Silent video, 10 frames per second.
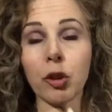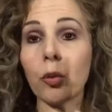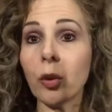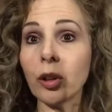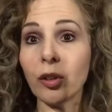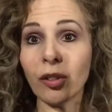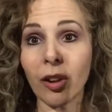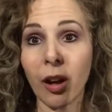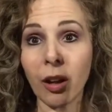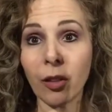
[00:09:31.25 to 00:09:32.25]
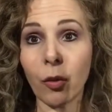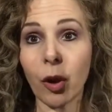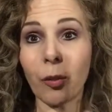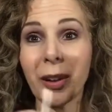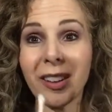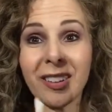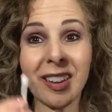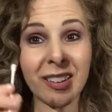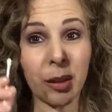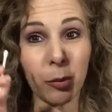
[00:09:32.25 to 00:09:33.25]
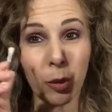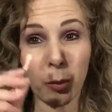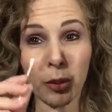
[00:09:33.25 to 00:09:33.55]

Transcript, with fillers: You don't want to use an olive oil because it doesn't absorb.